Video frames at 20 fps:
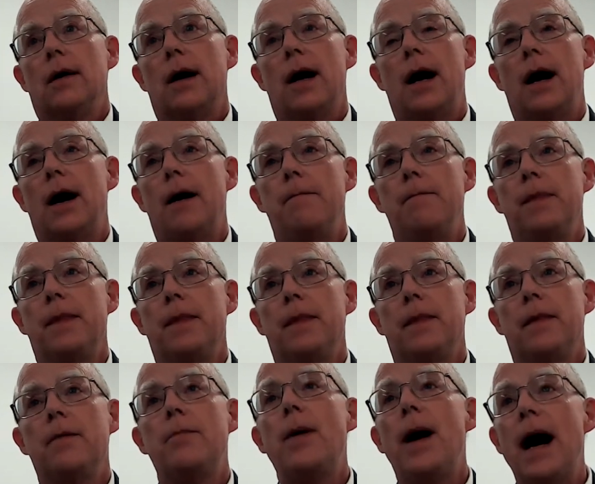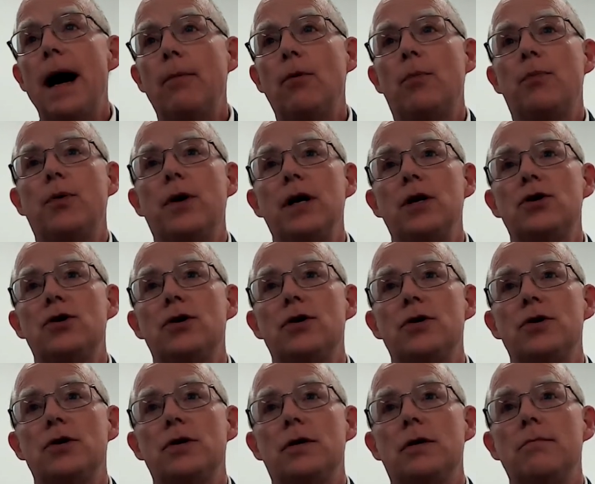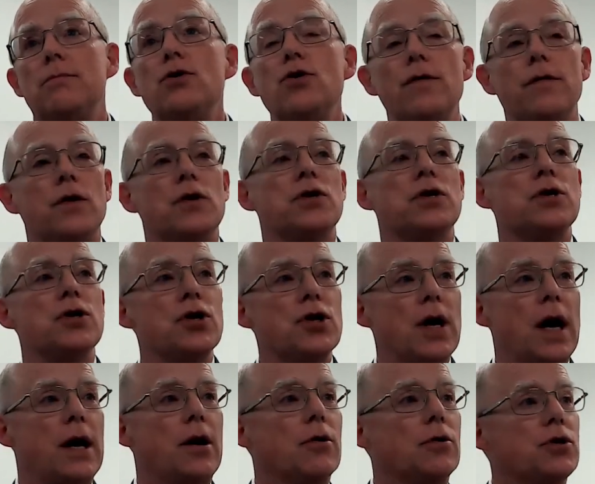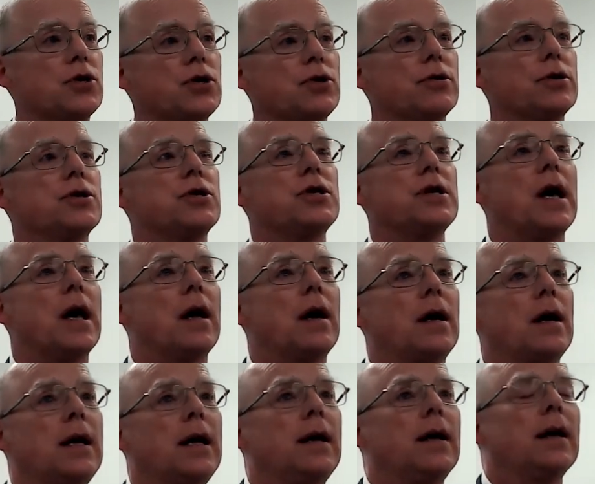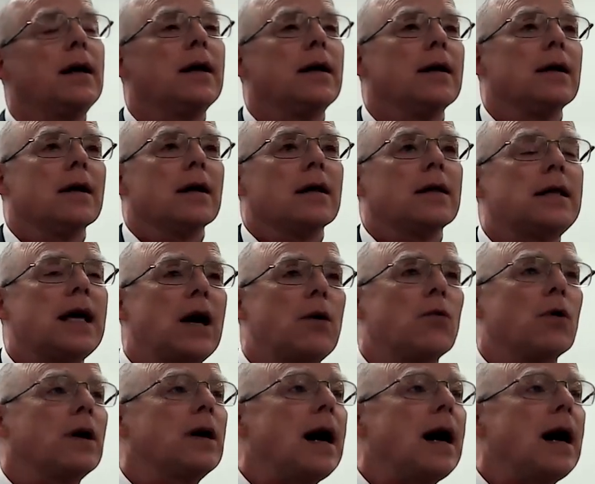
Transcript: Um, the Bible preachers, the movers and shakers in Christianity, they were